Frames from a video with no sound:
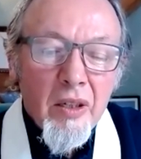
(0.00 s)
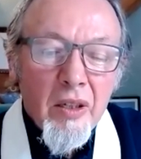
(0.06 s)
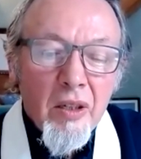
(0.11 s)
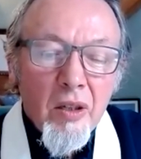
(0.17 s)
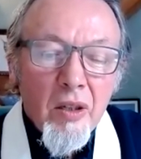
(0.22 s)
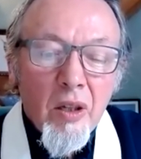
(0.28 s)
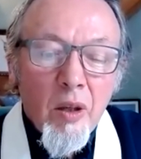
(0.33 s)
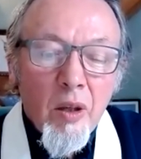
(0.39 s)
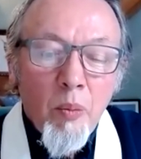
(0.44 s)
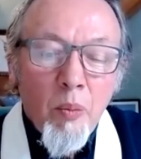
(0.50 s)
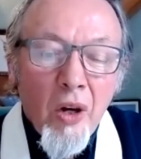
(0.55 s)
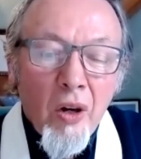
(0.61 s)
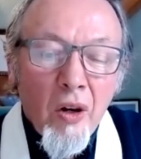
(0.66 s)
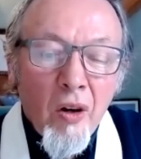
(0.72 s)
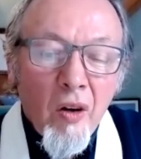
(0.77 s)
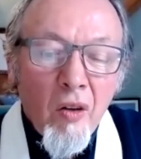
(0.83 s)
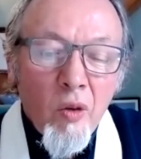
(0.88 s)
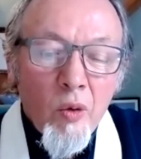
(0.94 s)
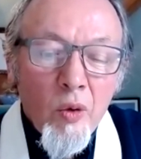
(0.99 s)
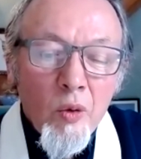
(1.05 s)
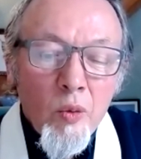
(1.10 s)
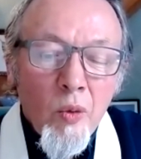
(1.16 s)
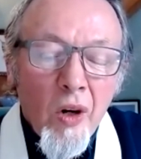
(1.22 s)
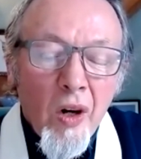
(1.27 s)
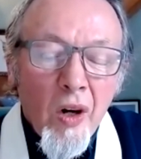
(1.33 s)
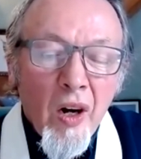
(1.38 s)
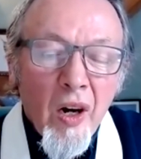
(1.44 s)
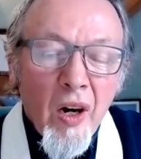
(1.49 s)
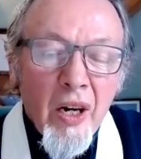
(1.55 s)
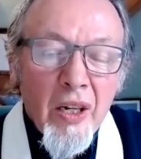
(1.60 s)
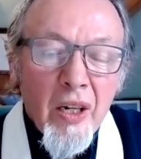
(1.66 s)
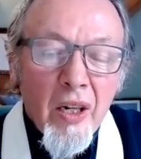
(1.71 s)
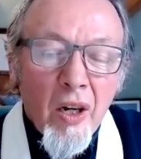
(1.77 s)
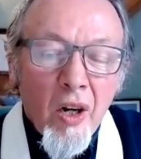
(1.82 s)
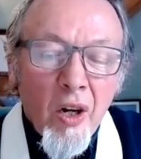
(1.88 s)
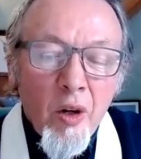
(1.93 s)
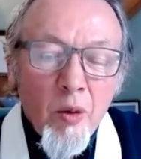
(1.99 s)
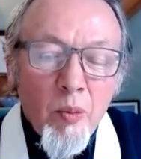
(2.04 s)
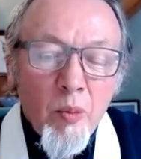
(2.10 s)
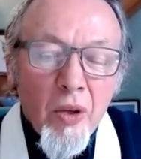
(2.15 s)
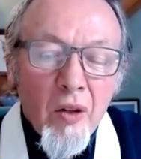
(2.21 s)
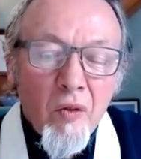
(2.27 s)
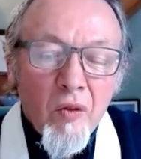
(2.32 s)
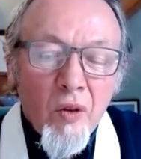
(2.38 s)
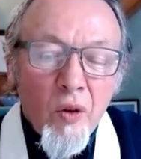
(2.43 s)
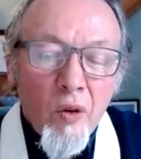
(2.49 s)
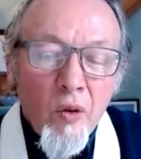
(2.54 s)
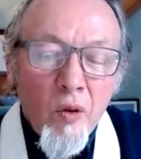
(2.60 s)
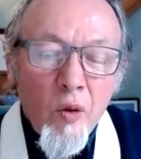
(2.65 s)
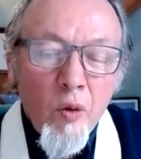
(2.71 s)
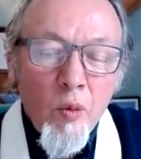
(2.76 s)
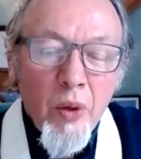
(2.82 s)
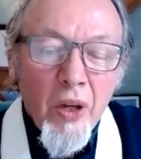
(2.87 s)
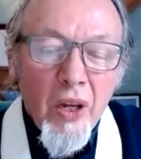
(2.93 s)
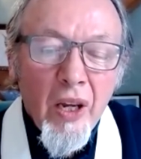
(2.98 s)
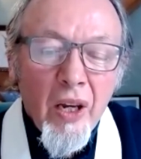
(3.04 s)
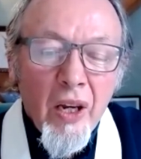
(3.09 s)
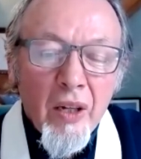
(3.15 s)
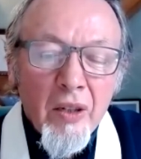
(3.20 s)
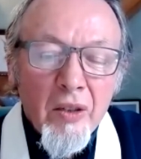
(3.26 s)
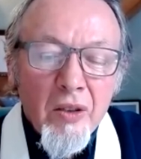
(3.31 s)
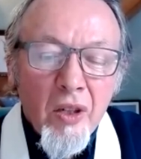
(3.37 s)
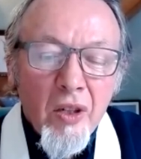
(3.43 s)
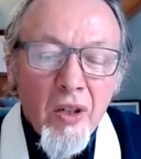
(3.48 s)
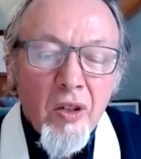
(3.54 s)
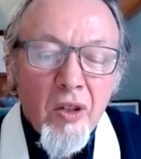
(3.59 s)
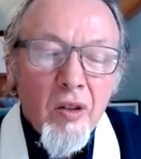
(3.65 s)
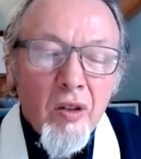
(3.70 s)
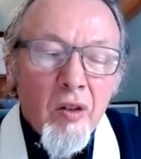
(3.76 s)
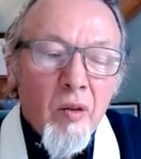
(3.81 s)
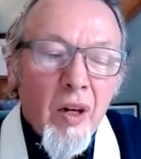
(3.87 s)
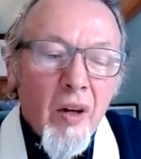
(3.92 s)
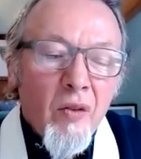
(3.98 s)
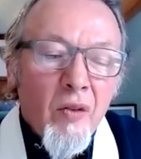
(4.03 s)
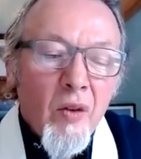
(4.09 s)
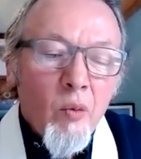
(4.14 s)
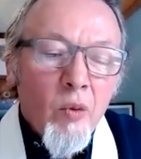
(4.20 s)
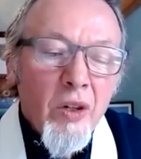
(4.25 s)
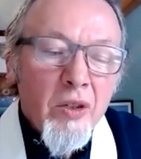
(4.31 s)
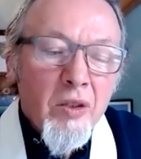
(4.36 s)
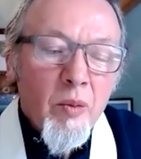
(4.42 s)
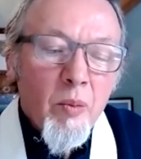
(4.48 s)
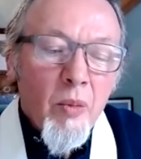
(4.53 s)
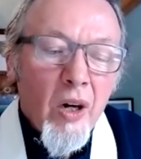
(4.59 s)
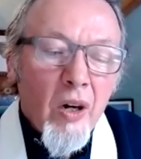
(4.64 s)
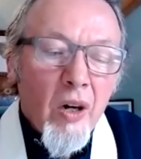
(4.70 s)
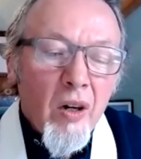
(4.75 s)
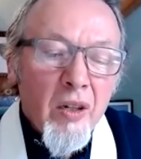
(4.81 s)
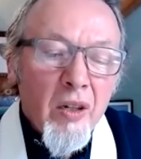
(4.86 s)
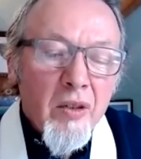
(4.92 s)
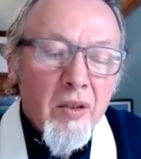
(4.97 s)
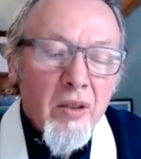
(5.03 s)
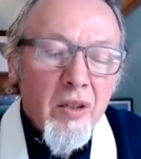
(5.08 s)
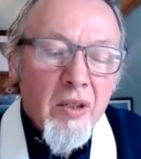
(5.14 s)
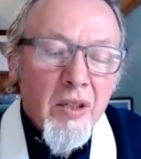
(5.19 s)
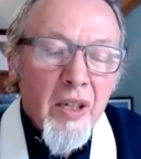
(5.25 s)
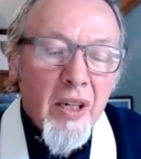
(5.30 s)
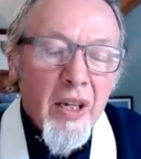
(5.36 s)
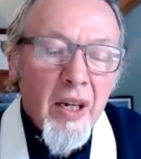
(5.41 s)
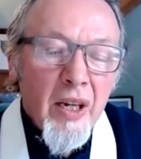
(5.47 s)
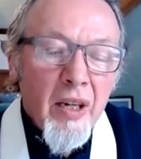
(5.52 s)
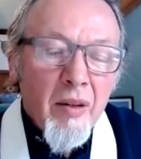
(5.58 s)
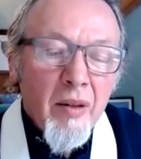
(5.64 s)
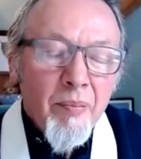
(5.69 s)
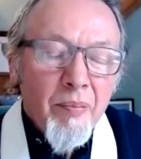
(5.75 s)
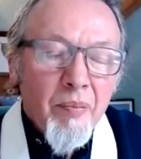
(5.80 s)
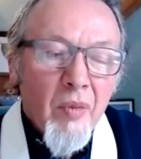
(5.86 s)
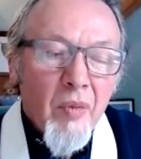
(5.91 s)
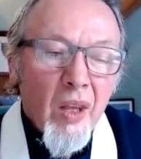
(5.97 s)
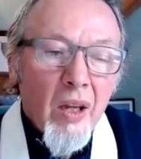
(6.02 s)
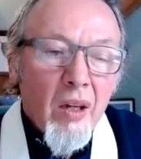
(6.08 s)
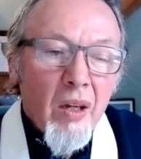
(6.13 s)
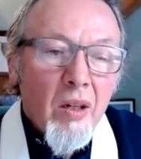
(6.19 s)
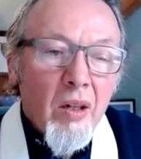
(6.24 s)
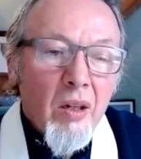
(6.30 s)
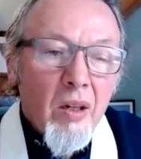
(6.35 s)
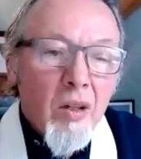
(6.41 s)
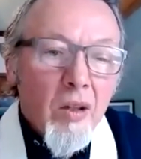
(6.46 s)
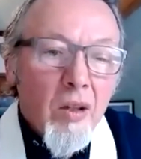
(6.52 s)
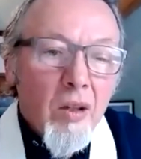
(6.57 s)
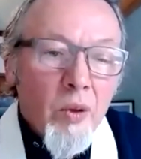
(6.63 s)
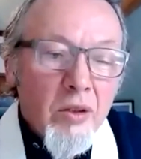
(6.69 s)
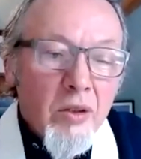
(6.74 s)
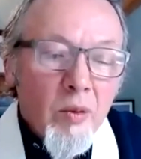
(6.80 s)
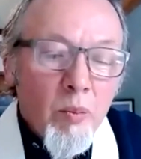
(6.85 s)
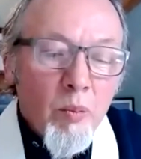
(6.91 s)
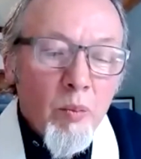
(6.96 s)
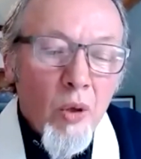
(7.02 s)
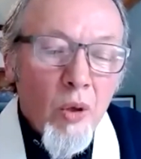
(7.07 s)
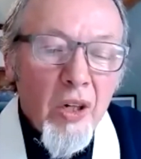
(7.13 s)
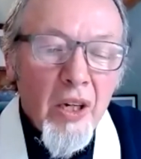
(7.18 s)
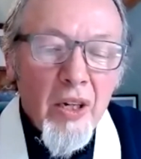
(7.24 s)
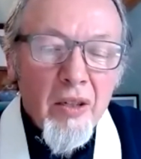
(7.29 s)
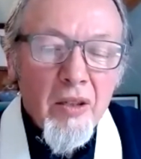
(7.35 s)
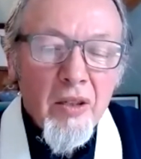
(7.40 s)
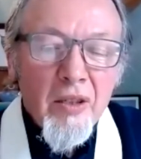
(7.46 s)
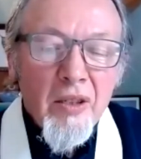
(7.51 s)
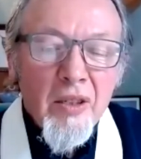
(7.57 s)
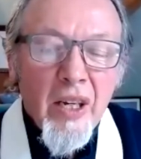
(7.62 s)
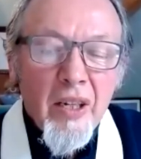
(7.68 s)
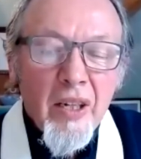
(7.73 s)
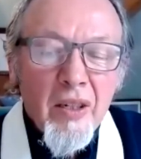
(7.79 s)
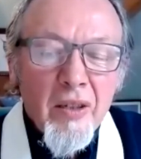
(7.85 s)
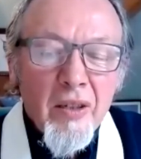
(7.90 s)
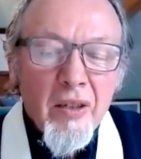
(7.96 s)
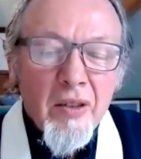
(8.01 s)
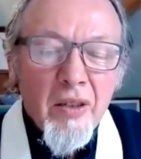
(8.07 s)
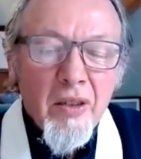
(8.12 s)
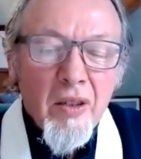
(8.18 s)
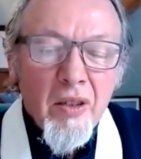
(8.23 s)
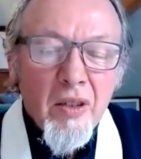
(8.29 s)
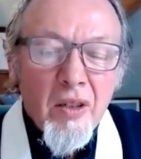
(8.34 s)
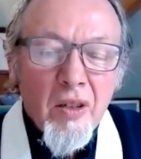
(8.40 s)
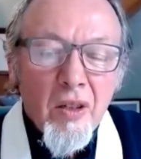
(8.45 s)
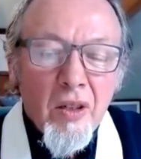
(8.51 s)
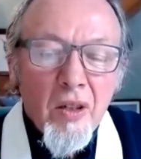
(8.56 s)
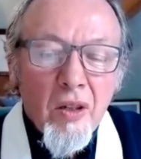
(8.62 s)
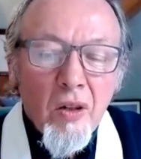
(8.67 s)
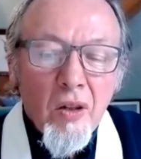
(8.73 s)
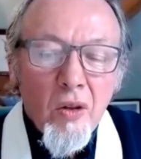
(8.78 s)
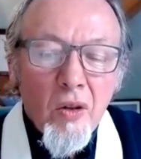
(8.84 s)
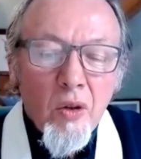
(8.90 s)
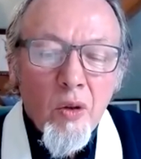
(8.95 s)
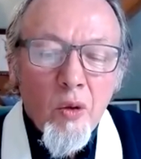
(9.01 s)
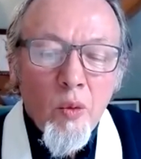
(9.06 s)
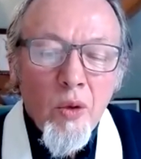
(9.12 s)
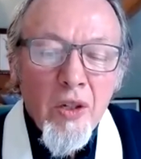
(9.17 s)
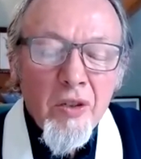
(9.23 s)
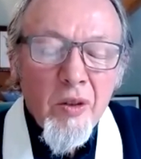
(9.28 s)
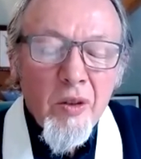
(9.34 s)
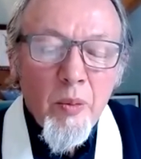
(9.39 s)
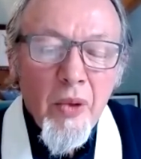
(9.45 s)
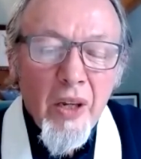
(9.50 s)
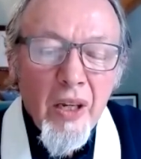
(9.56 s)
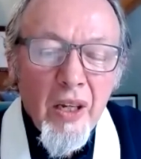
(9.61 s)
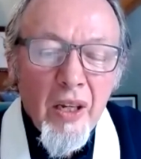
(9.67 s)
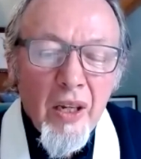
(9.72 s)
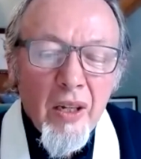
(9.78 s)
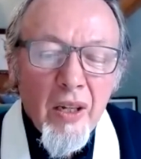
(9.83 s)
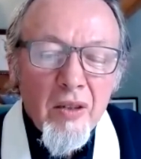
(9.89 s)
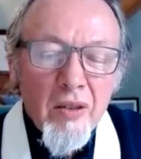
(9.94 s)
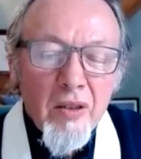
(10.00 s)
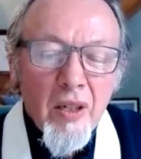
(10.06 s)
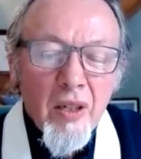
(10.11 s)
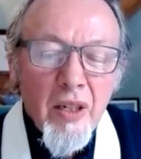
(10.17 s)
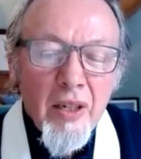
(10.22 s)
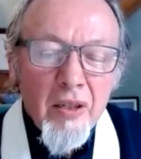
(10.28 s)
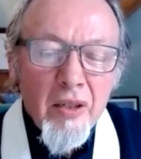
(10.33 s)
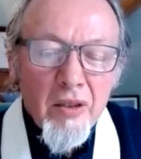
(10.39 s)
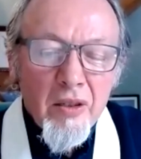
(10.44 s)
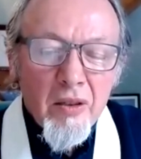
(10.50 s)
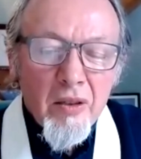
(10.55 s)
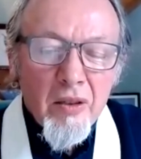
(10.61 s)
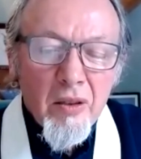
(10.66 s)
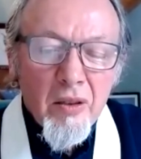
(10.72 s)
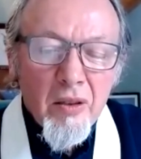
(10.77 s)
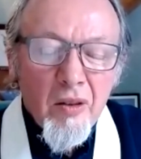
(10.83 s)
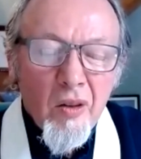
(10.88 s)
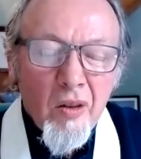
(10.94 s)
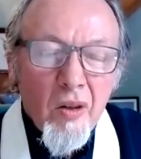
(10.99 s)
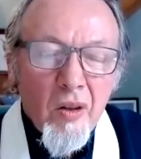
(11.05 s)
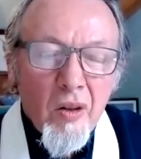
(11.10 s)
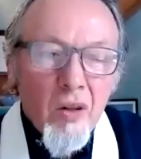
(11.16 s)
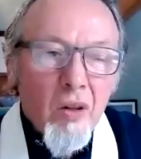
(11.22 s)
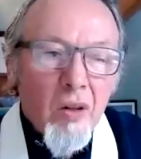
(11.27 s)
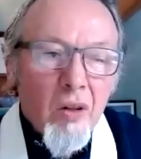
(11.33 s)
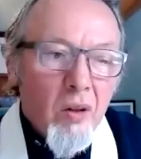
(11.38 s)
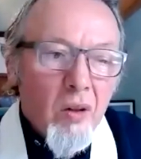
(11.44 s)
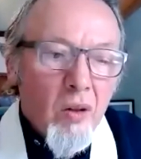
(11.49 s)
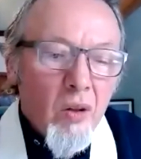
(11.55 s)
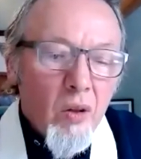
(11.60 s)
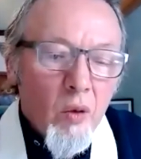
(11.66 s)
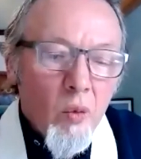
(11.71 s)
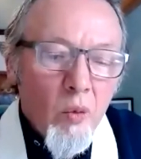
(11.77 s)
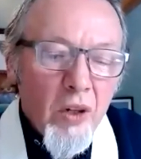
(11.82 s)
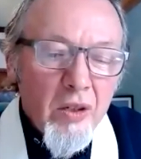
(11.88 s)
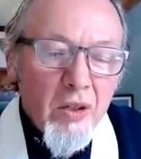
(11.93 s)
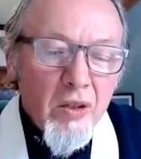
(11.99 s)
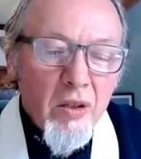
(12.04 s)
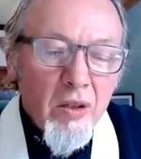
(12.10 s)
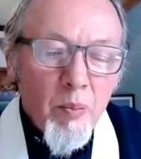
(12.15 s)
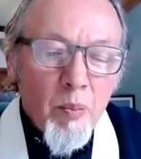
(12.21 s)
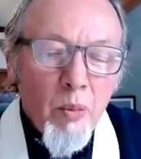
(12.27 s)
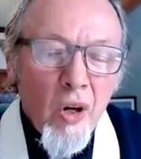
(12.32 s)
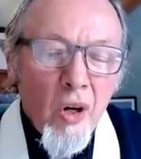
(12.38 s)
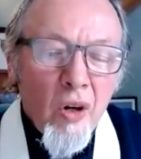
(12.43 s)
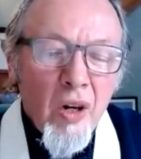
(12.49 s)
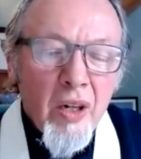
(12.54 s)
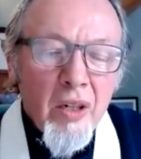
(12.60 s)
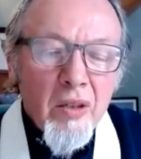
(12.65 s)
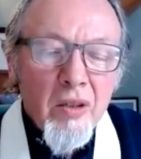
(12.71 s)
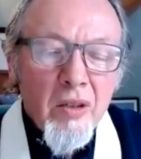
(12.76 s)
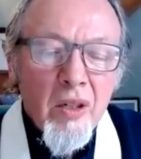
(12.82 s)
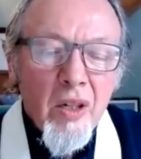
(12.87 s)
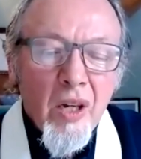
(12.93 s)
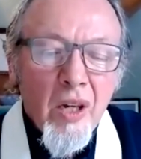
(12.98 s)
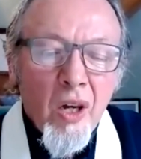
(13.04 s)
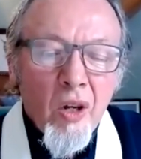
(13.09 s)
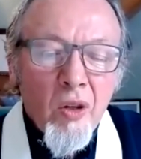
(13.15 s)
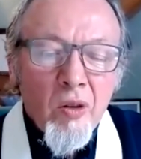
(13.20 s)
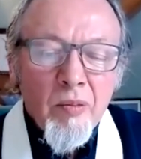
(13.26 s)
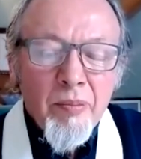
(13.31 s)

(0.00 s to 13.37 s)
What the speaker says: The path was wide and open for all beings who have the wisdom eyes to see, the wisdom body to sense, the wisdom ears to listen, the wisdom mind to know.